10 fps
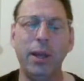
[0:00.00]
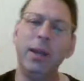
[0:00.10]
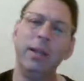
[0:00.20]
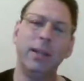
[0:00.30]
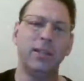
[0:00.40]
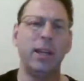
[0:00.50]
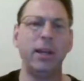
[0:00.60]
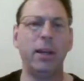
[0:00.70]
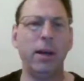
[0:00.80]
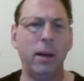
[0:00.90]
They say
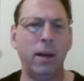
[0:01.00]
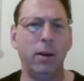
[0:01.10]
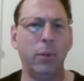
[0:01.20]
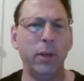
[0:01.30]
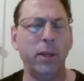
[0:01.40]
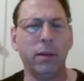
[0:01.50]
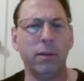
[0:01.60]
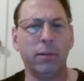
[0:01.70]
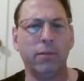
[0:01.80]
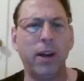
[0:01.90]
we killed
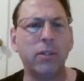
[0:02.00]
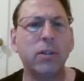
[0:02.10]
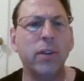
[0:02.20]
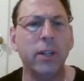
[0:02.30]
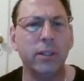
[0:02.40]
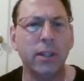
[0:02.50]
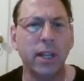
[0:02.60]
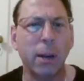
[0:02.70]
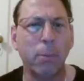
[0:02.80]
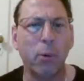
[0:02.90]
5 civilians at the
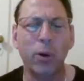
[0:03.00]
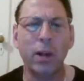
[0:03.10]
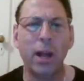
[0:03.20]
airport.